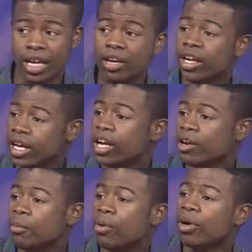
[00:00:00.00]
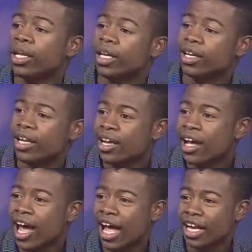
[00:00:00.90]
here here I'm in Portland. Sure you're right.
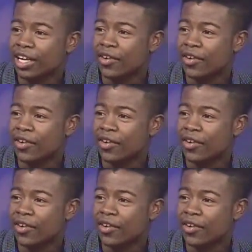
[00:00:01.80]
mm-hmm. And